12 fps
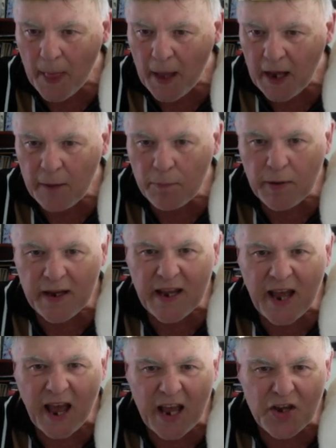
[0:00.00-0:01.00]
He played
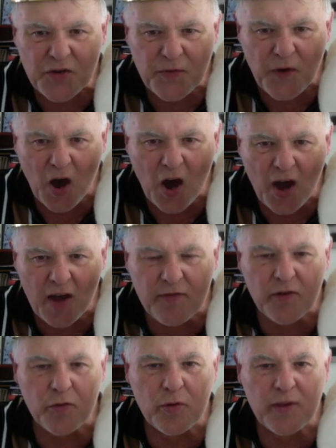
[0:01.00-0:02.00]
h5, and
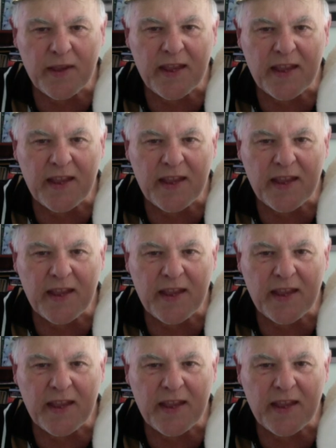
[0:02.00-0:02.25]
I thought,